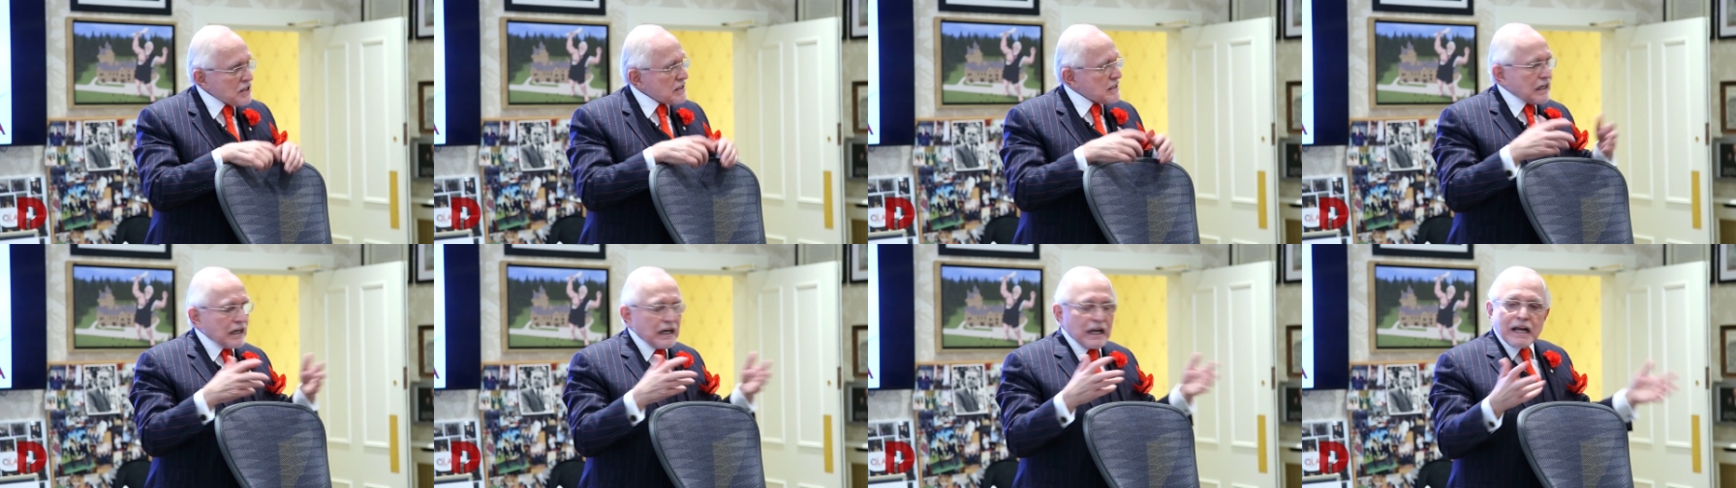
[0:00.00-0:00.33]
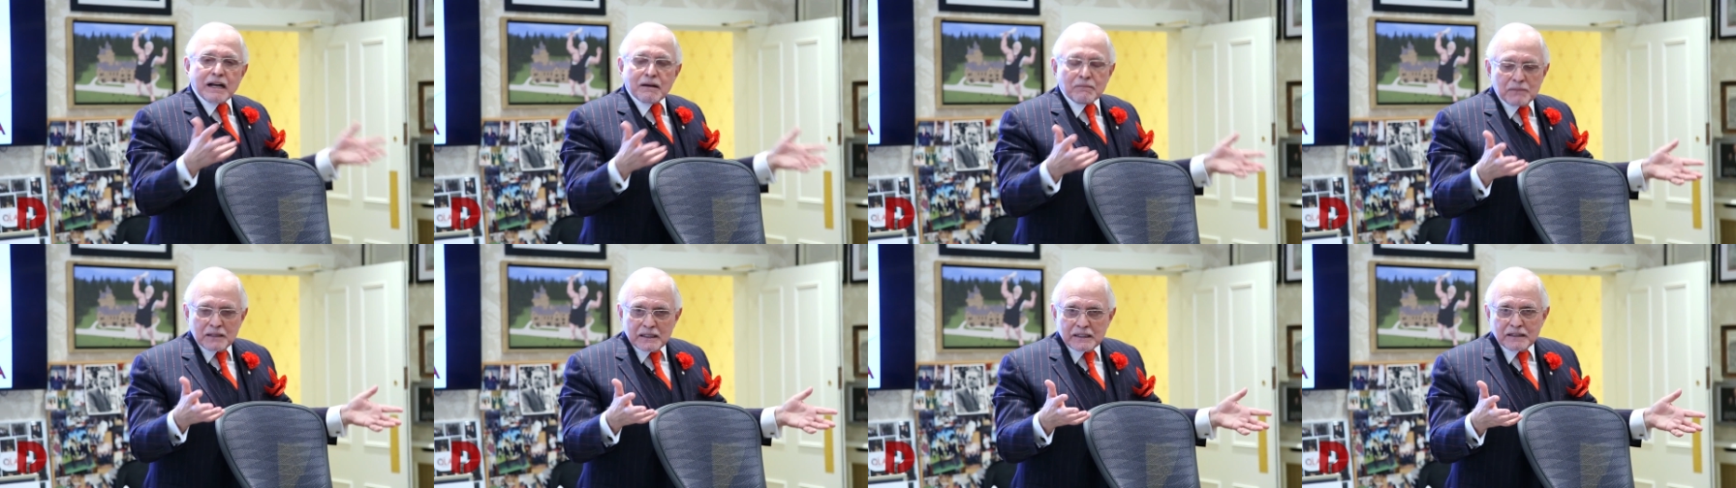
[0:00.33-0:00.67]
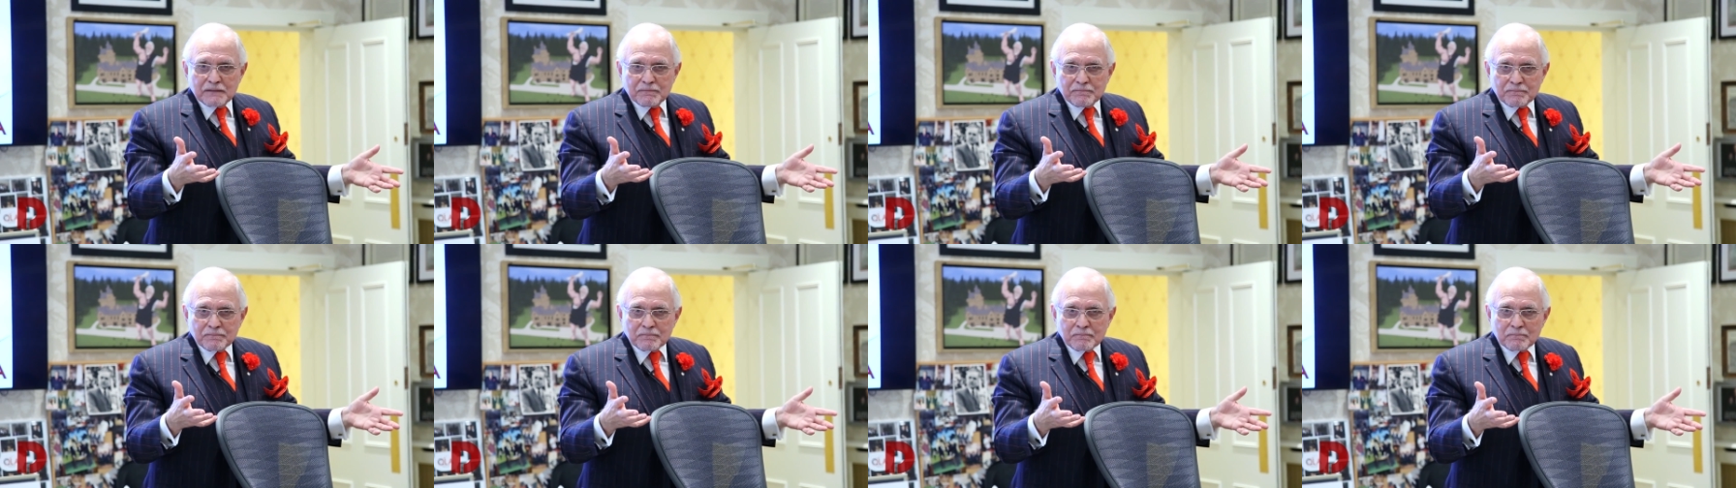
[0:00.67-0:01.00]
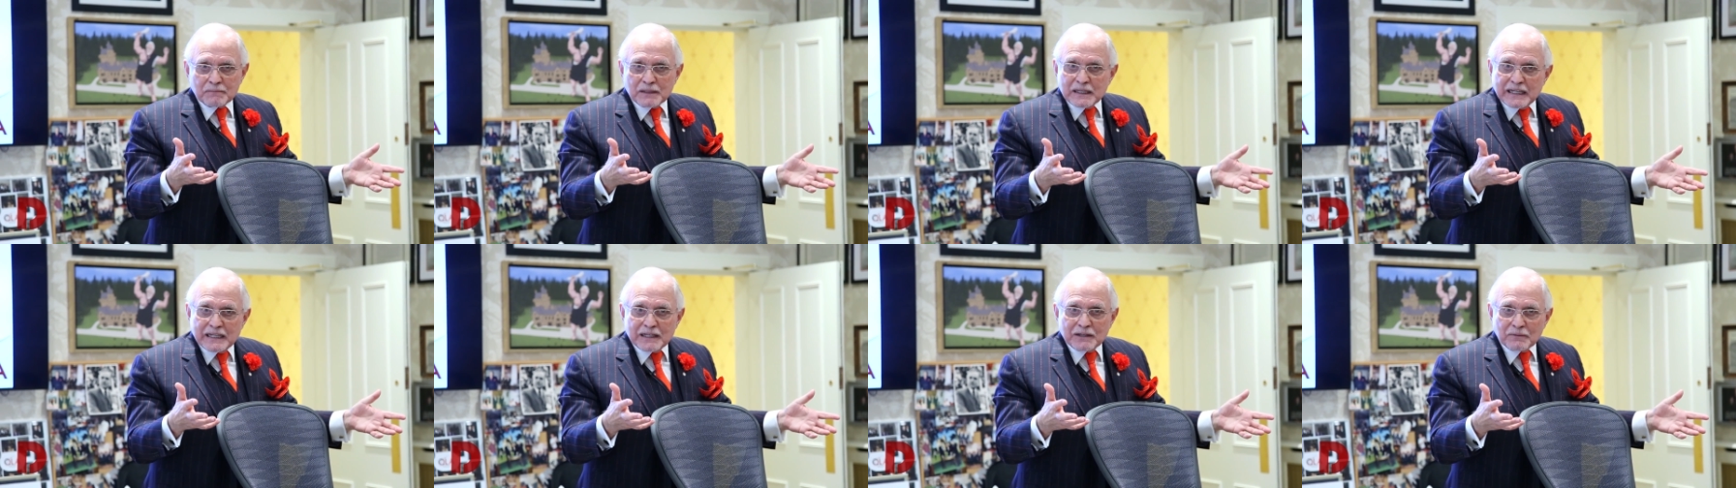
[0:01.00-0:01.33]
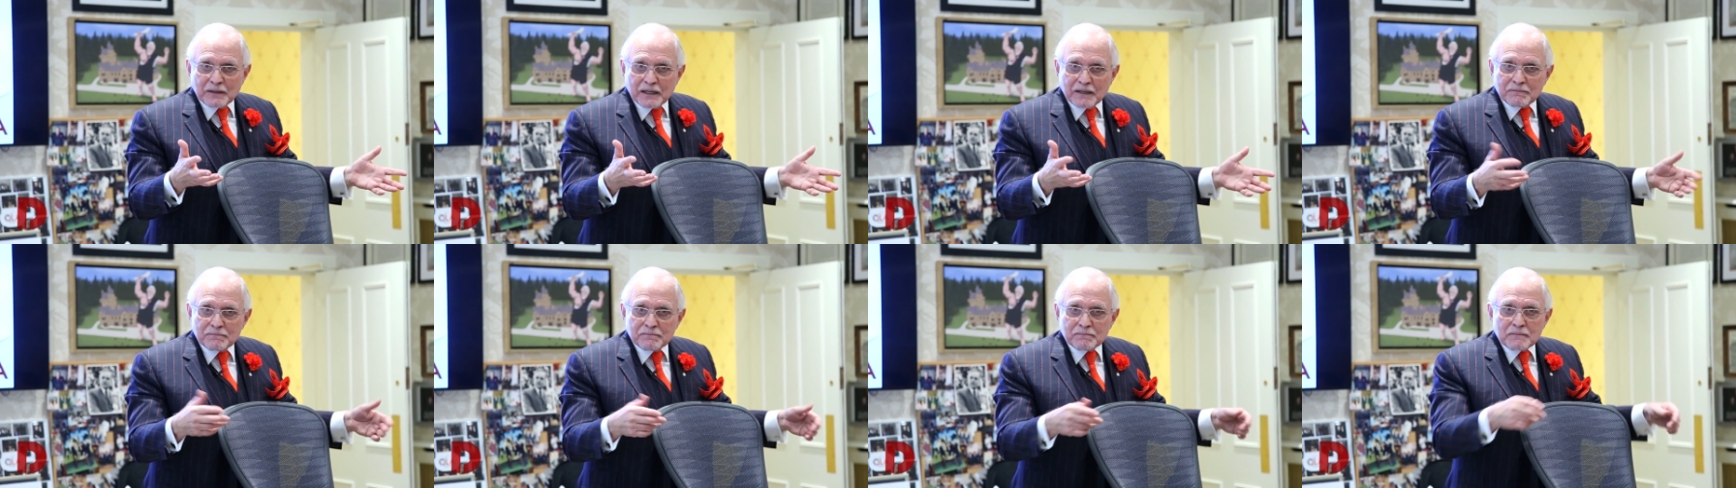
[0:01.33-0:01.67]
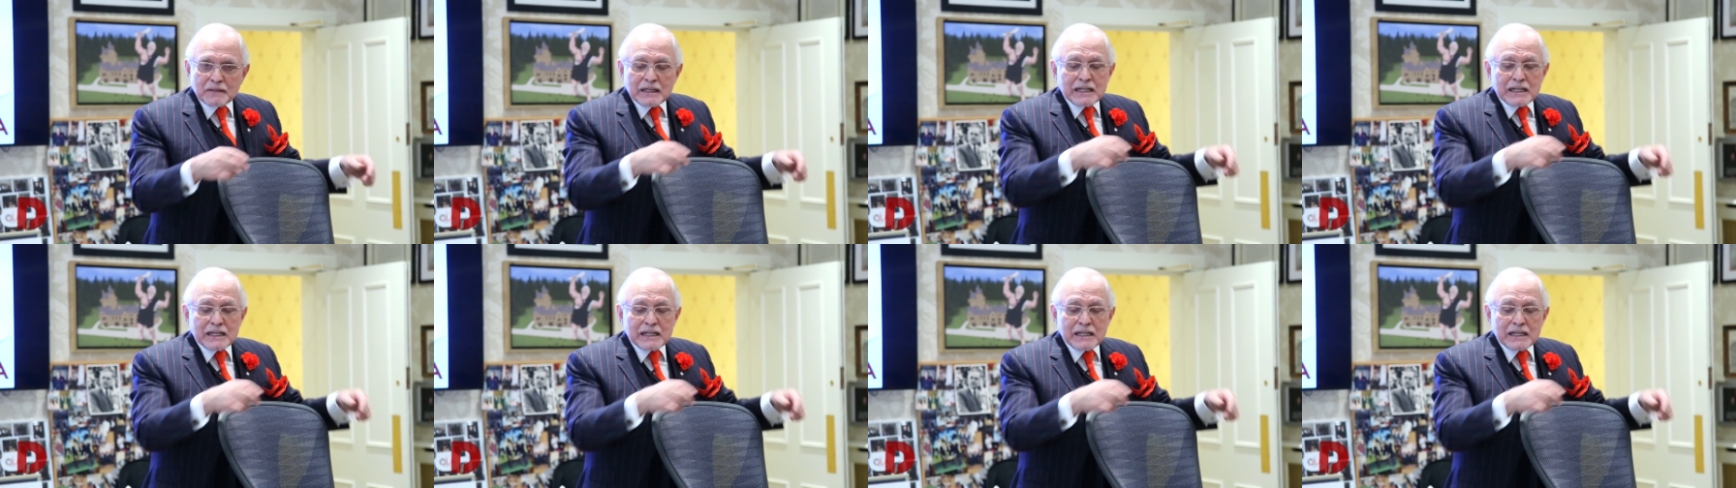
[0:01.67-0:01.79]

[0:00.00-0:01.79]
isn't a lot of money, but anyway,